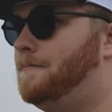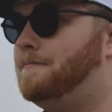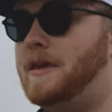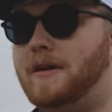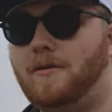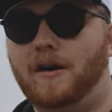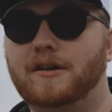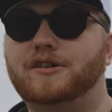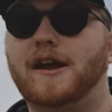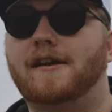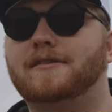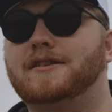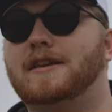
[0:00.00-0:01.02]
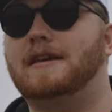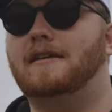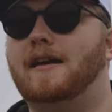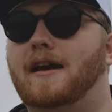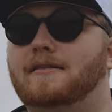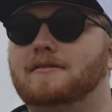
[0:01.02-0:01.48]
be quite
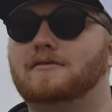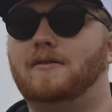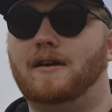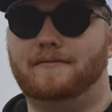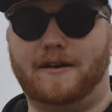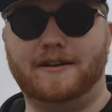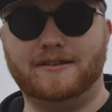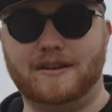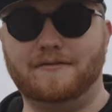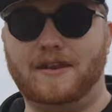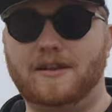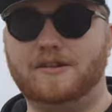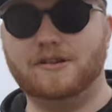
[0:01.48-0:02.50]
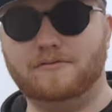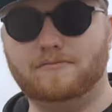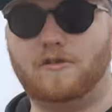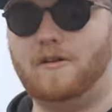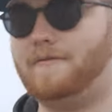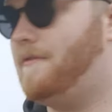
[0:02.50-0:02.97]
shouty and quite racy of an engine,
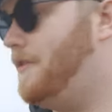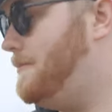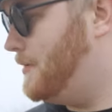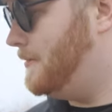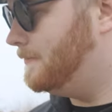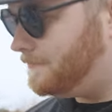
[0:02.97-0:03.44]
quite revvy, but